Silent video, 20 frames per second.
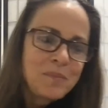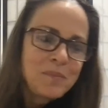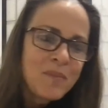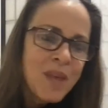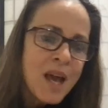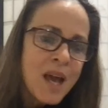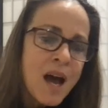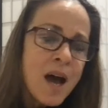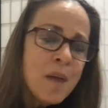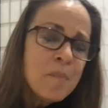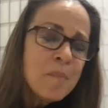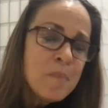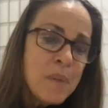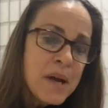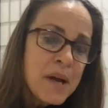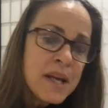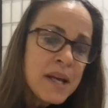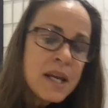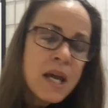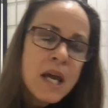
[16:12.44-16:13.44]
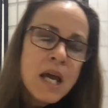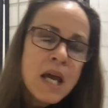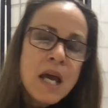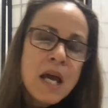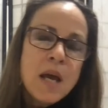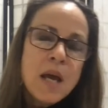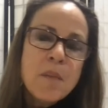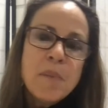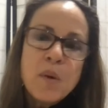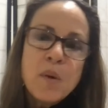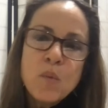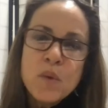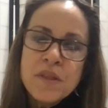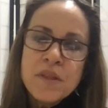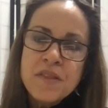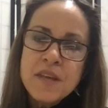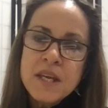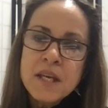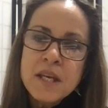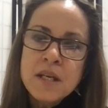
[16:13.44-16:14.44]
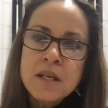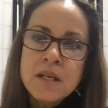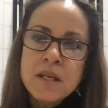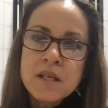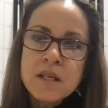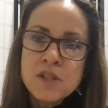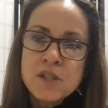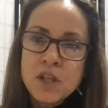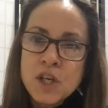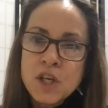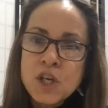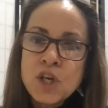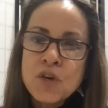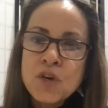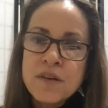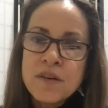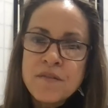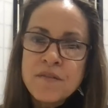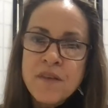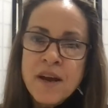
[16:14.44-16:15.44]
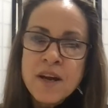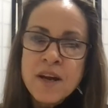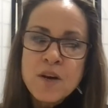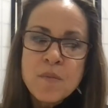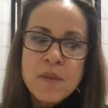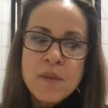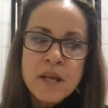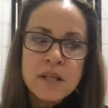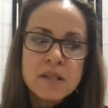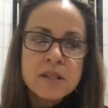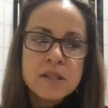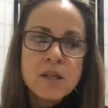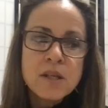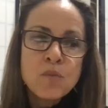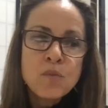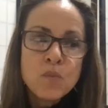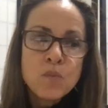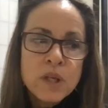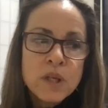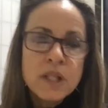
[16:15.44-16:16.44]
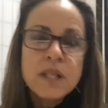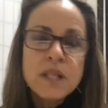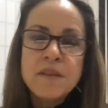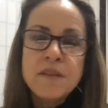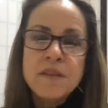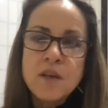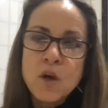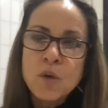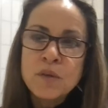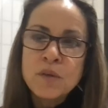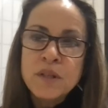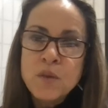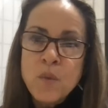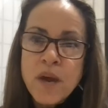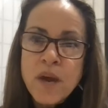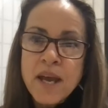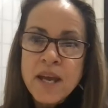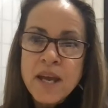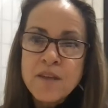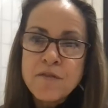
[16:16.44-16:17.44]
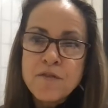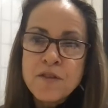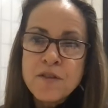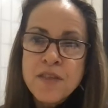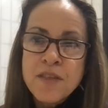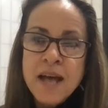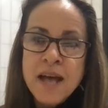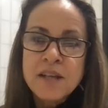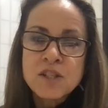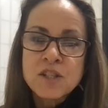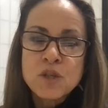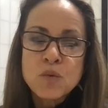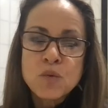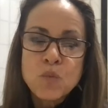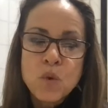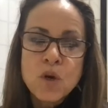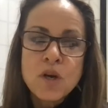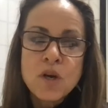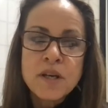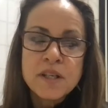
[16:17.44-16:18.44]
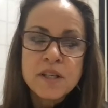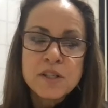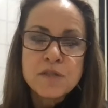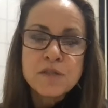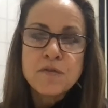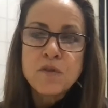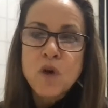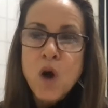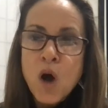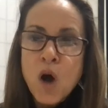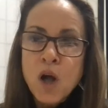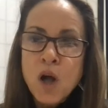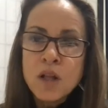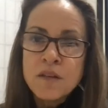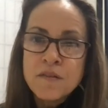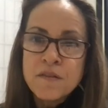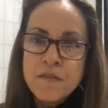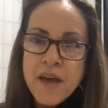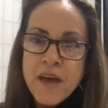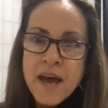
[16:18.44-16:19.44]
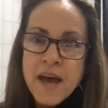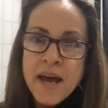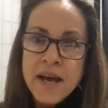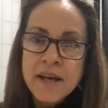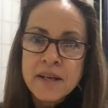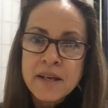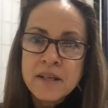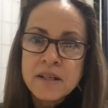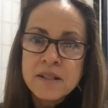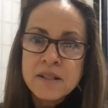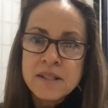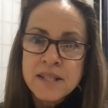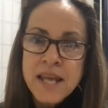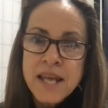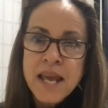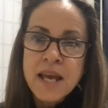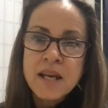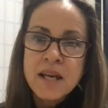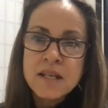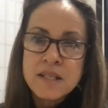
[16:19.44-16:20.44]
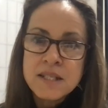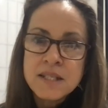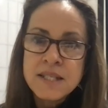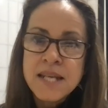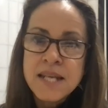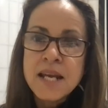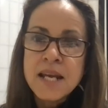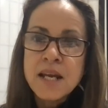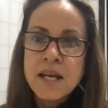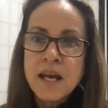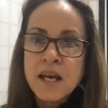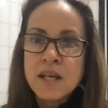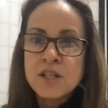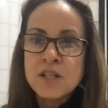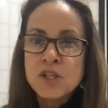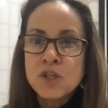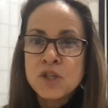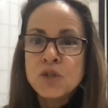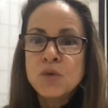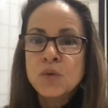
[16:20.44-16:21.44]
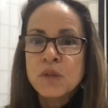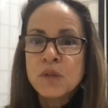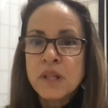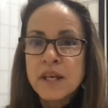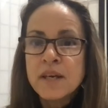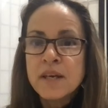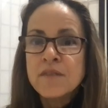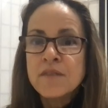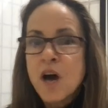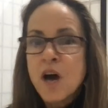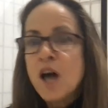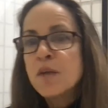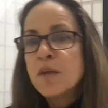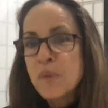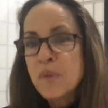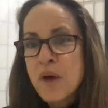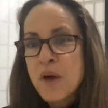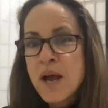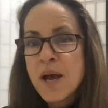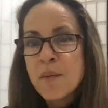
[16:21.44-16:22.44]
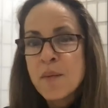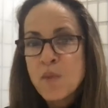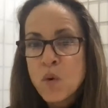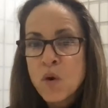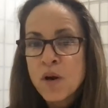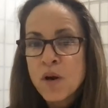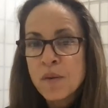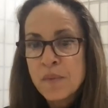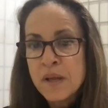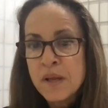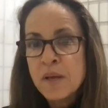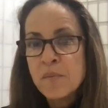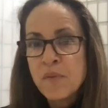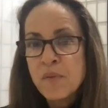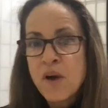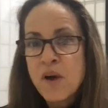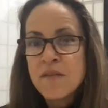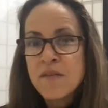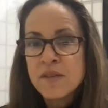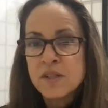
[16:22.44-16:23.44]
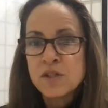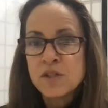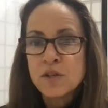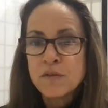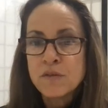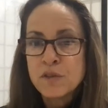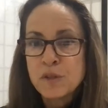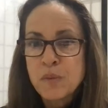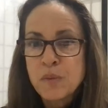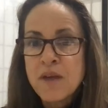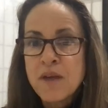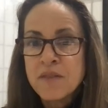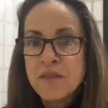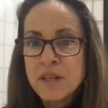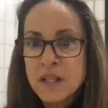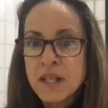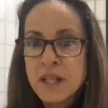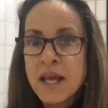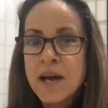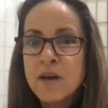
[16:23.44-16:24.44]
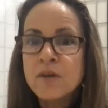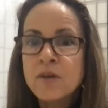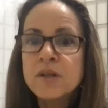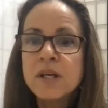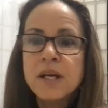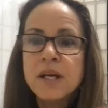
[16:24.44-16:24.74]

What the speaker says: Yeah. But within secure environments, really the only way for that to work is for all of that scanned data to live on-prem or in private servers, private cloud.